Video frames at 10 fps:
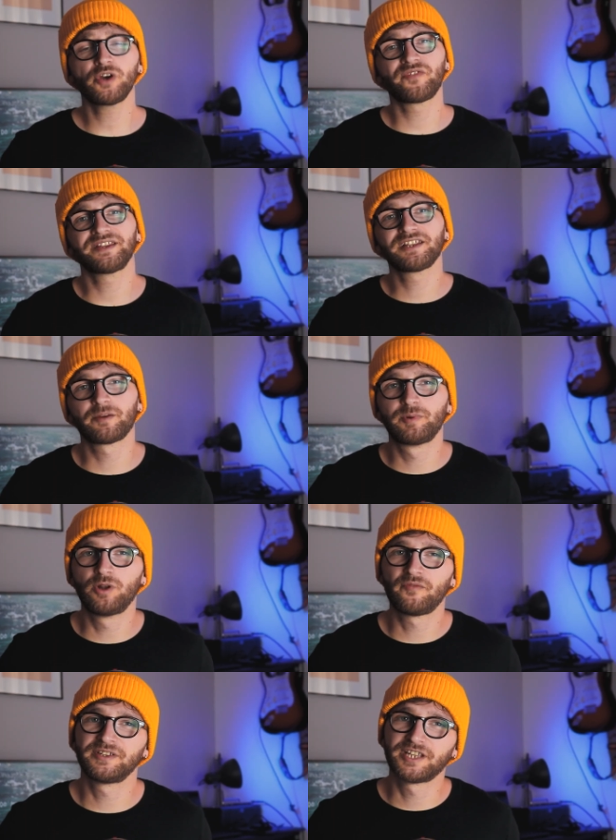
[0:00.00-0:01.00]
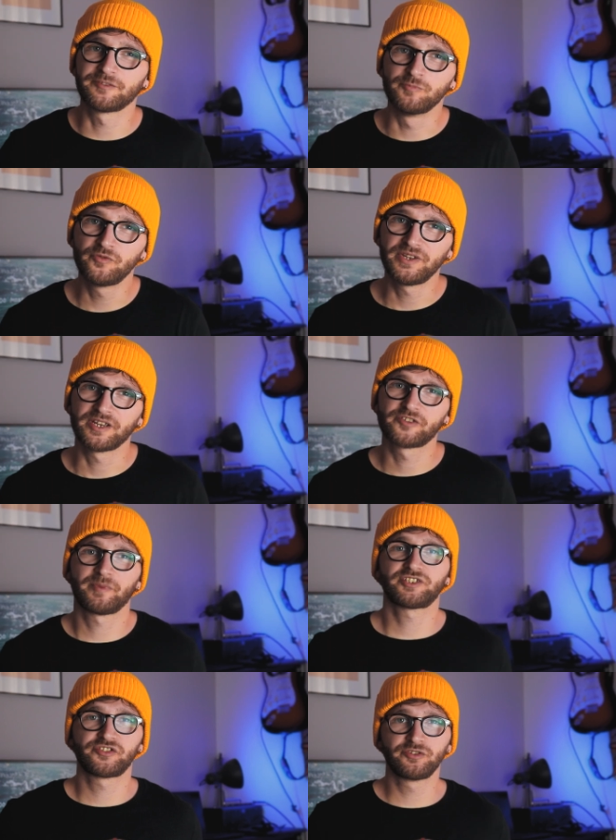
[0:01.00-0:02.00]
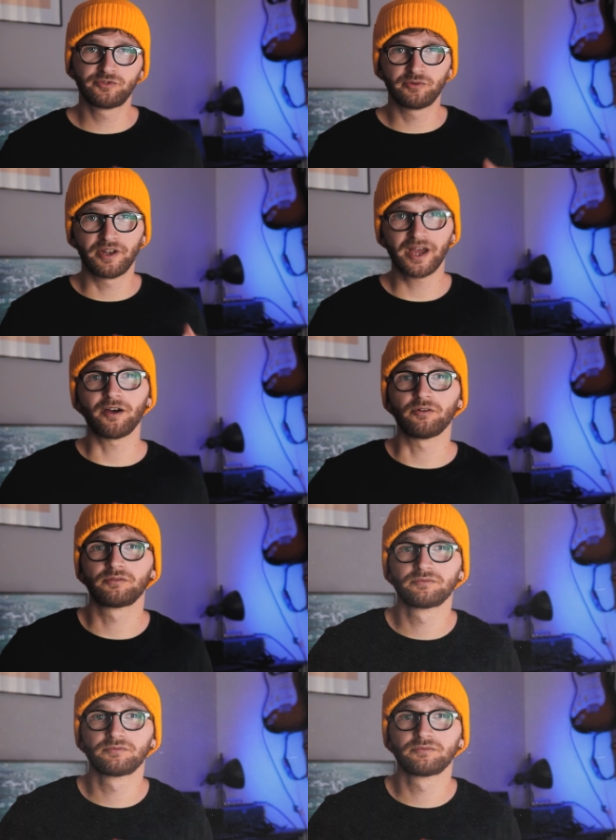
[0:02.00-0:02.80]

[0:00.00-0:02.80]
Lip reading: you have ended up loving that movie as much as you do now?